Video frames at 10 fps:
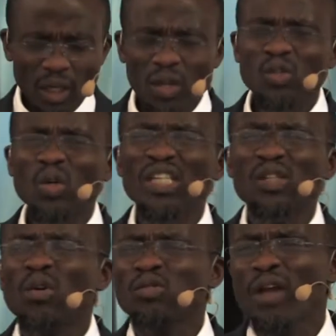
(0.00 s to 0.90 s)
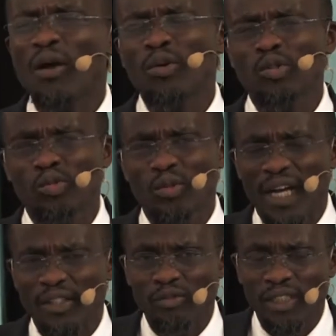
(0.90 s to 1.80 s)
So this is what we are going to look
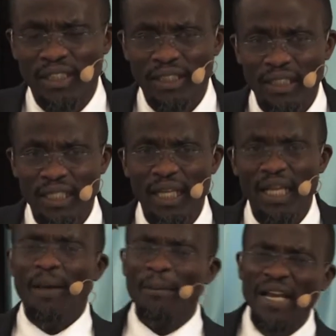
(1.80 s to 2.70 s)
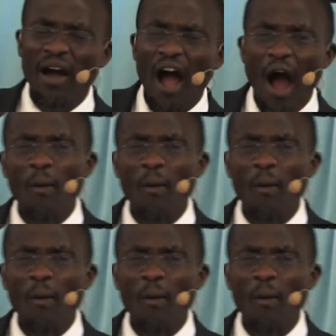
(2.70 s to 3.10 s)
at today. But now I'll